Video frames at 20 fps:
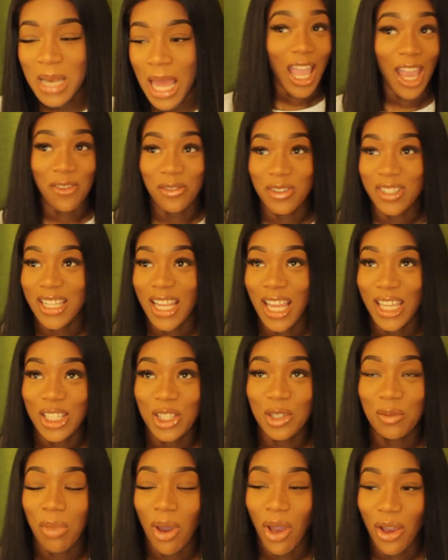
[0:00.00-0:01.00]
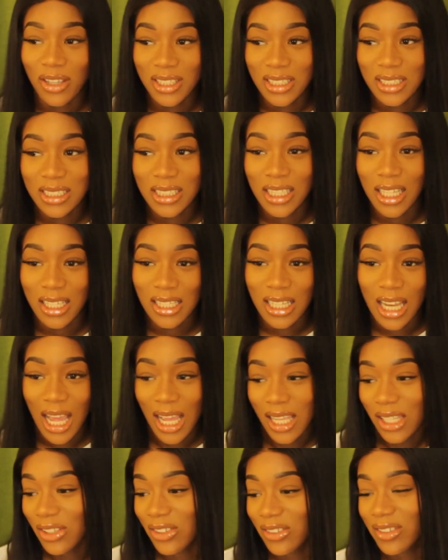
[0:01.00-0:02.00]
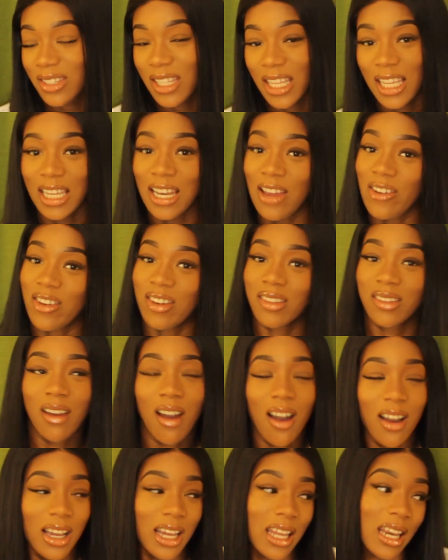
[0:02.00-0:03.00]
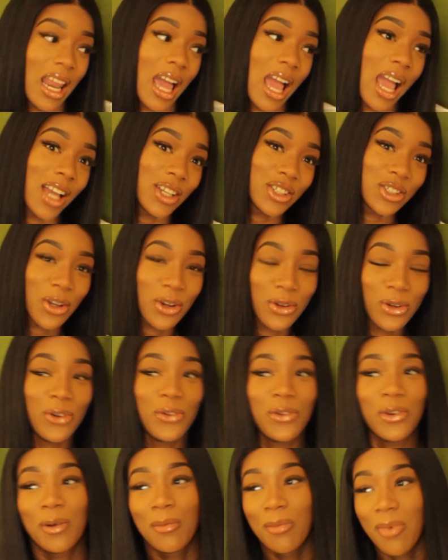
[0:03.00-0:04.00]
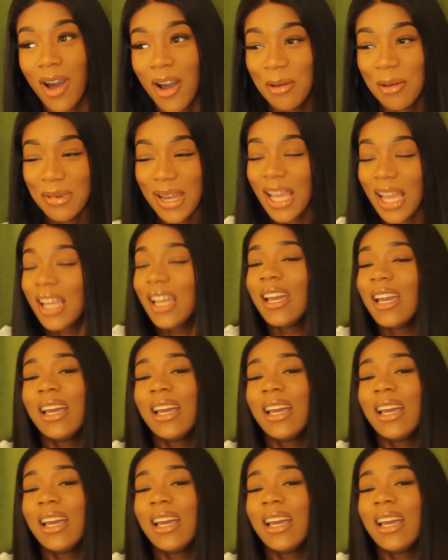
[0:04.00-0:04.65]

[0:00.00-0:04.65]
Like, every day you posting, like, you sticking out your tongue and, like, showing off your bum. Like,